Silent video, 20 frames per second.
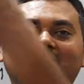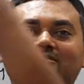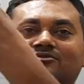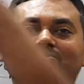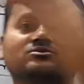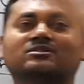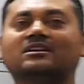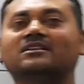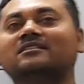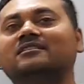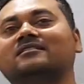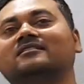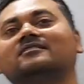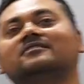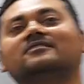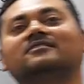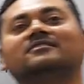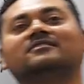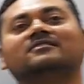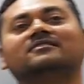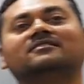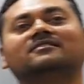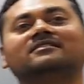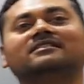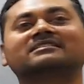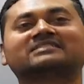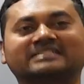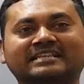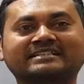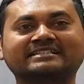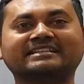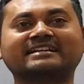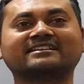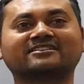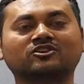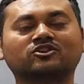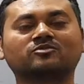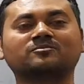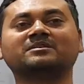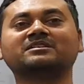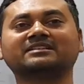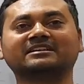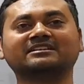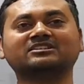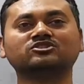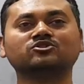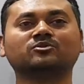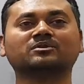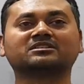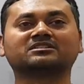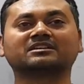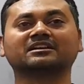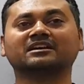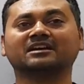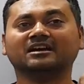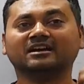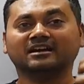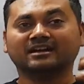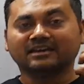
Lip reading: to the central government in USA.